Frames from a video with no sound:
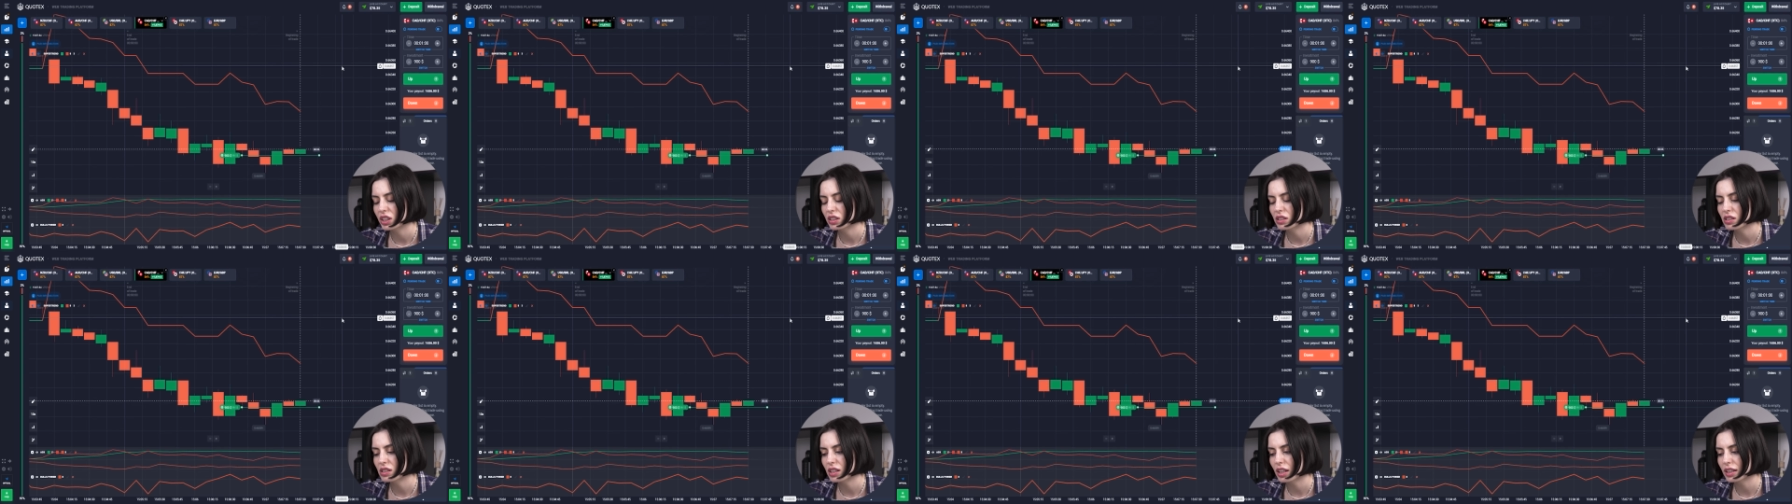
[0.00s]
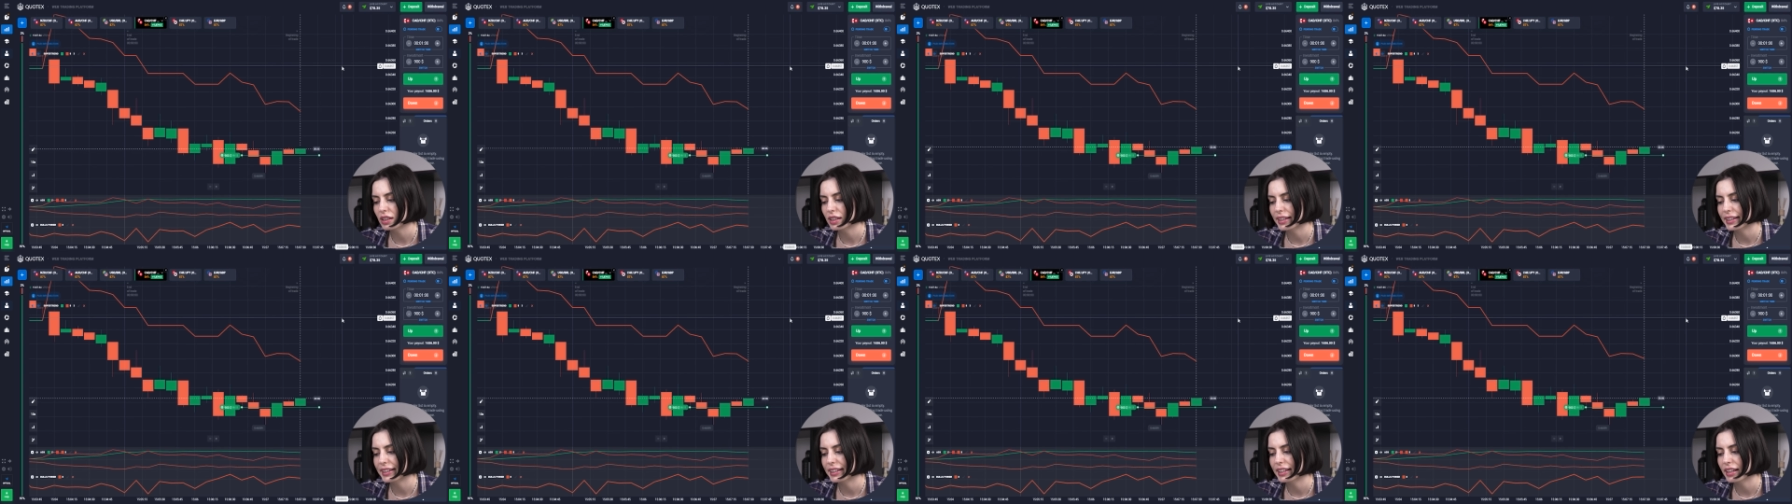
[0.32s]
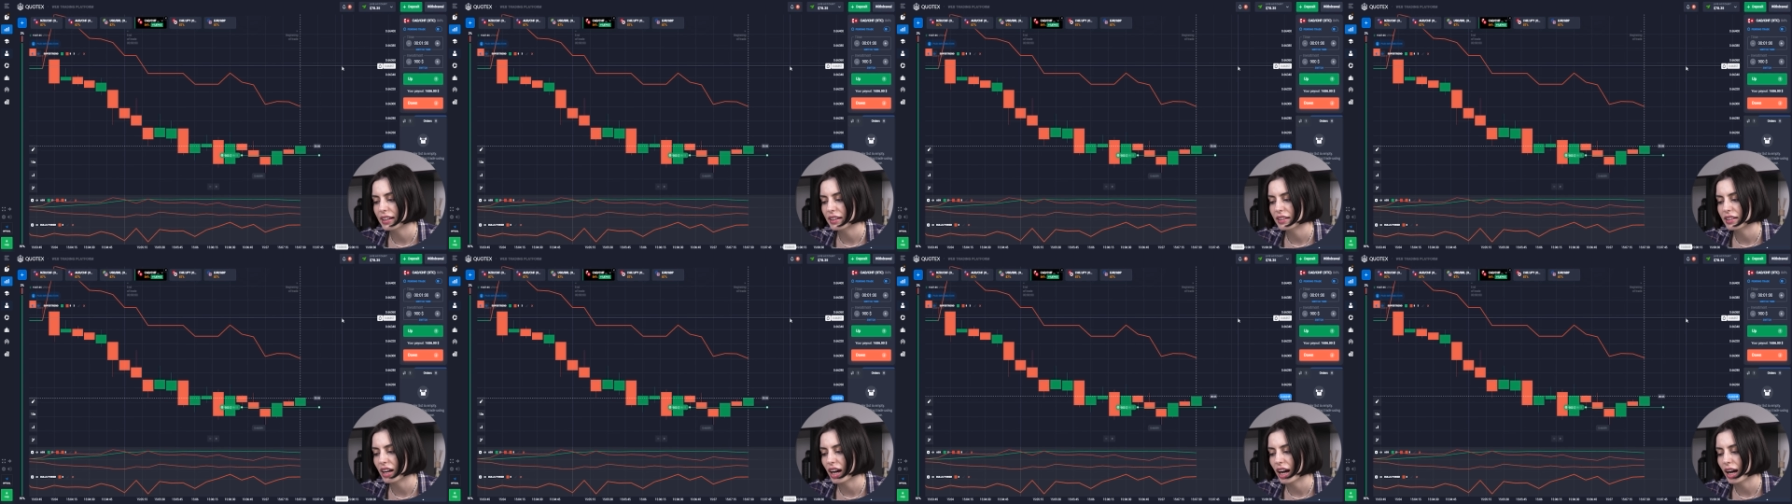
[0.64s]
it's not like
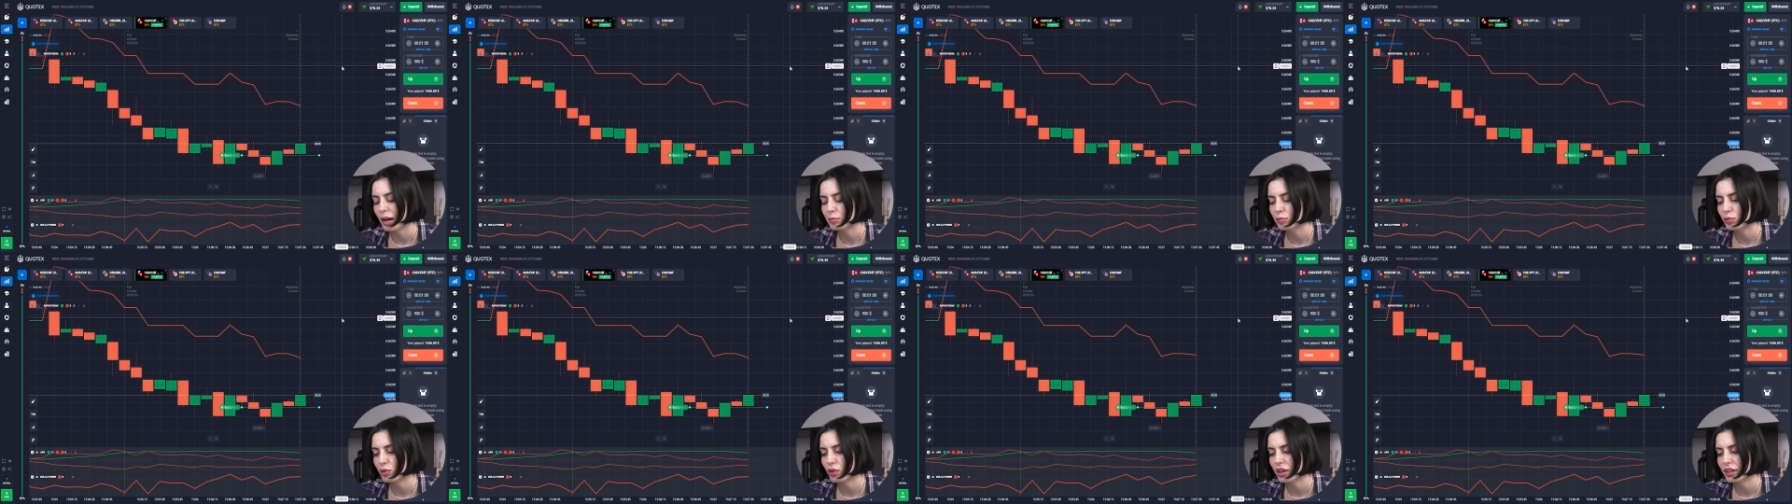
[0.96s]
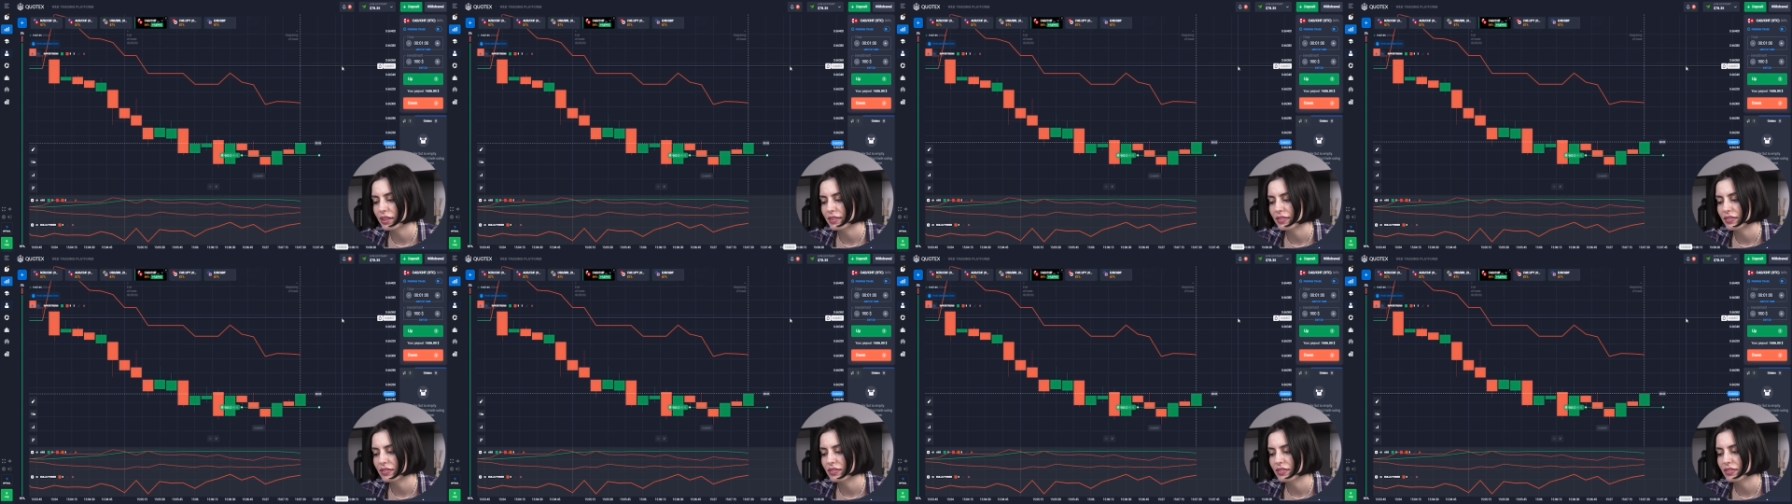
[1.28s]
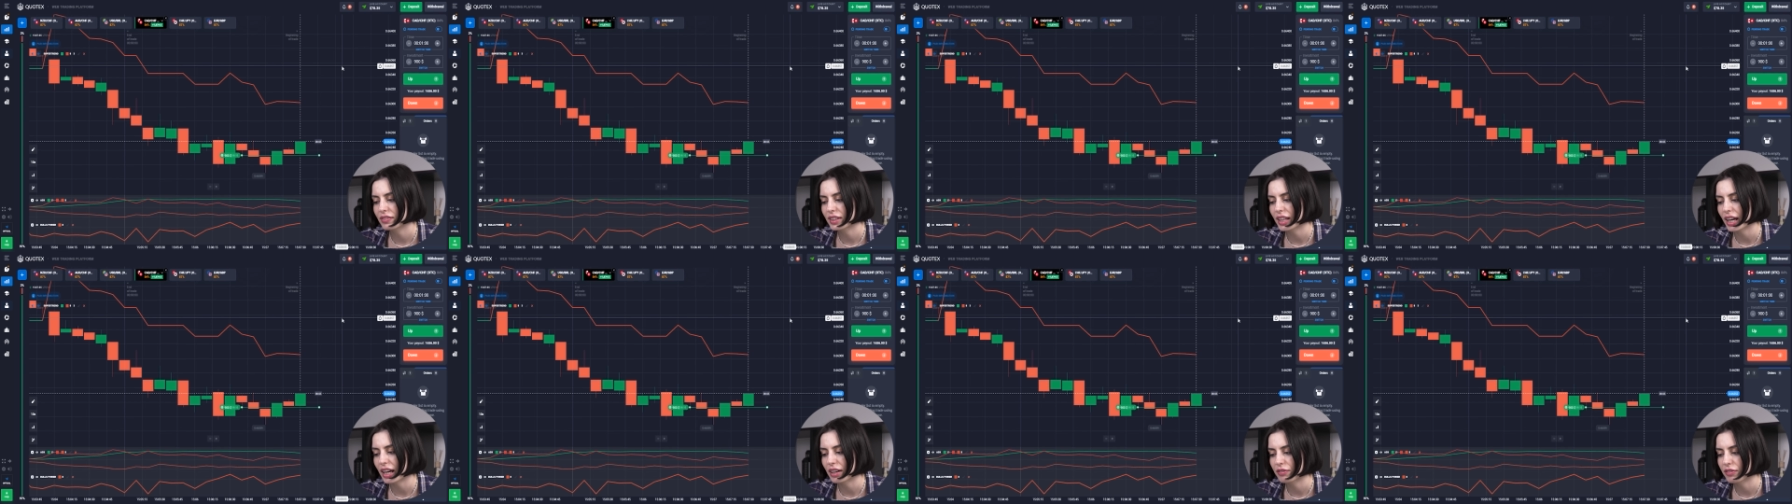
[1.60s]
getting upward
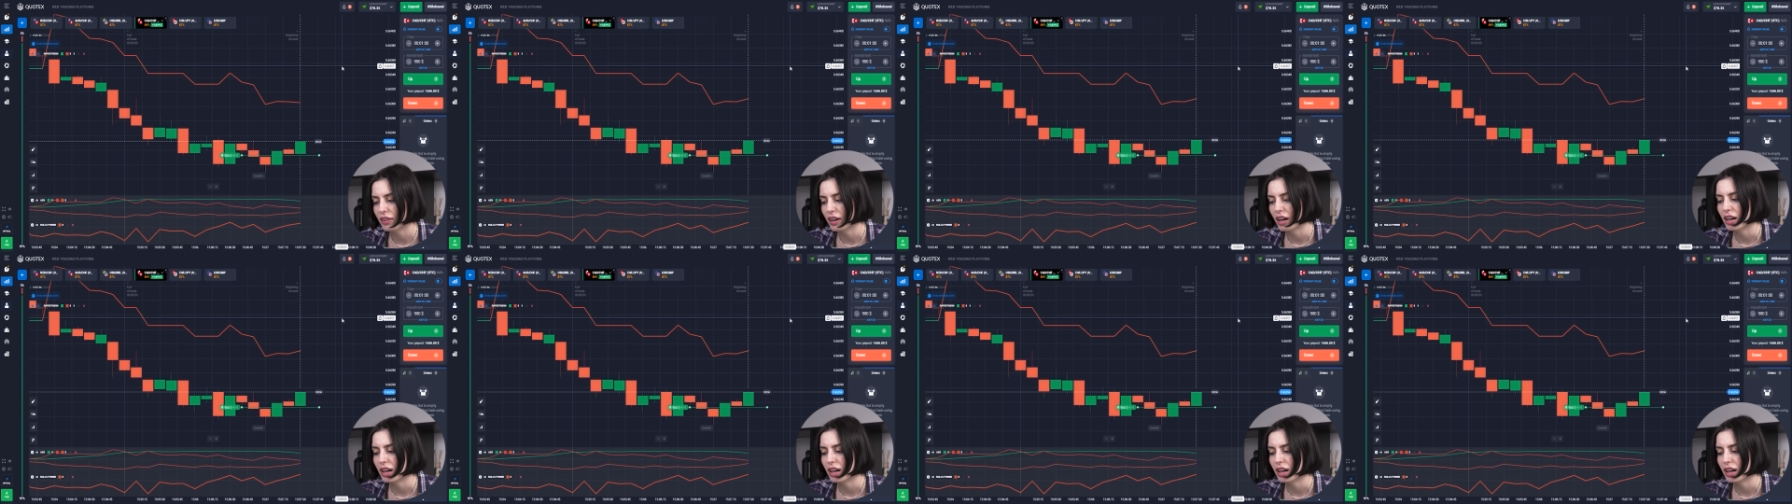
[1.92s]
that